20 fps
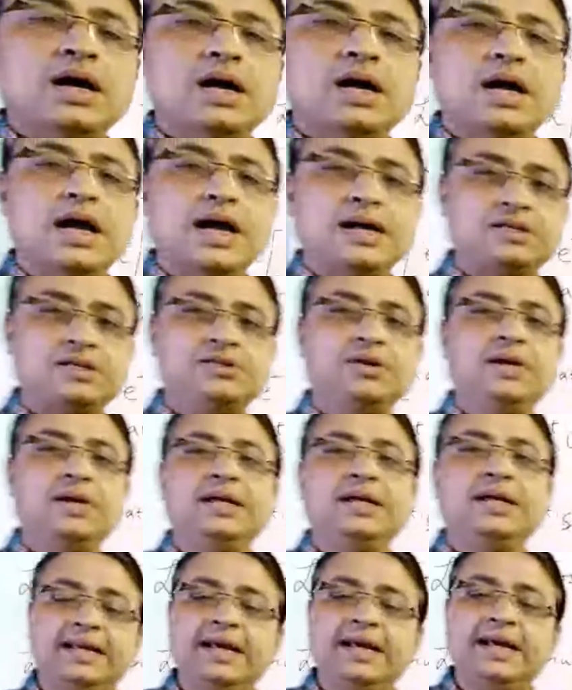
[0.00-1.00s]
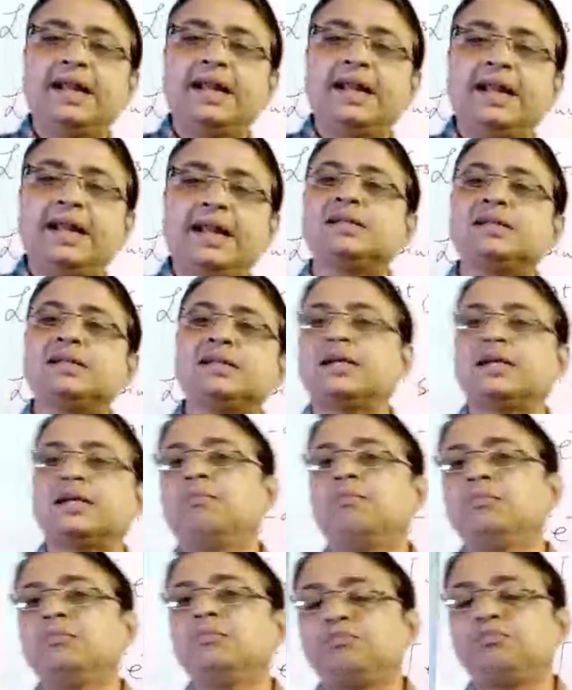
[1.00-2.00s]
Actually, there are
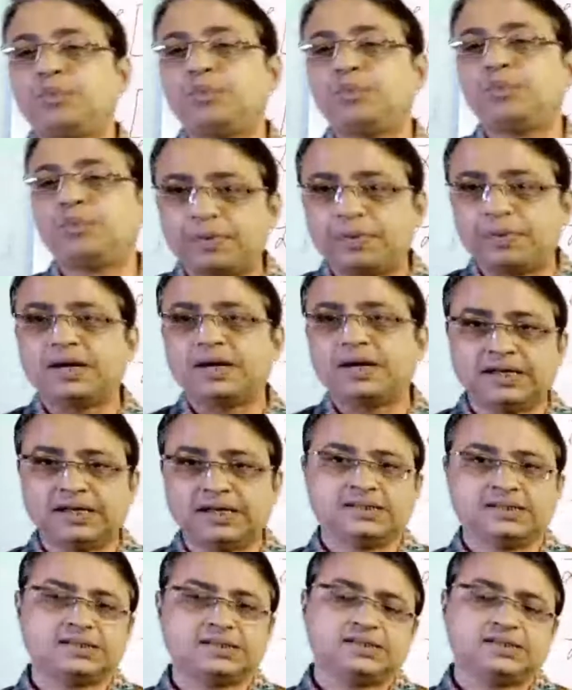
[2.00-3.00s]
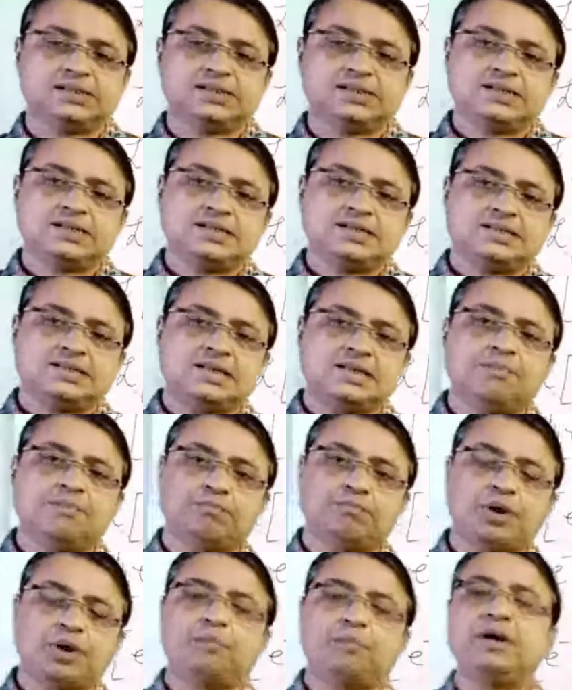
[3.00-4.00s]
some properties
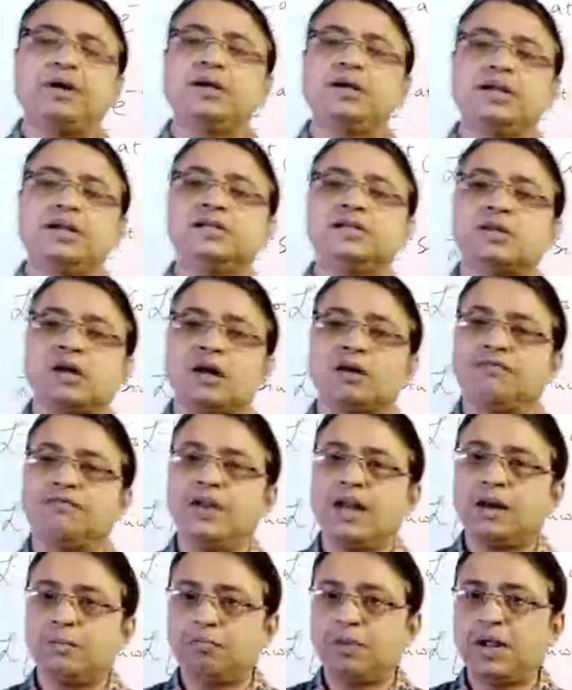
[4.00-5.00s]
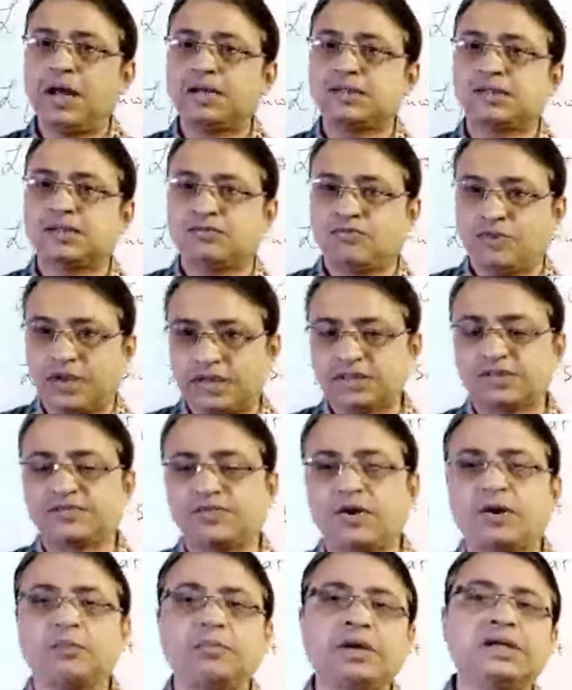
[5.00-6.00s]
of Laplace
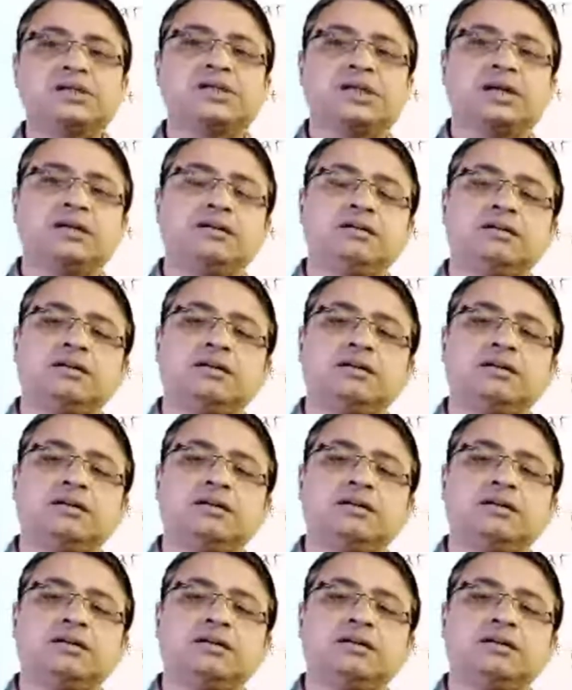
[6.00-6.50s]
transformation.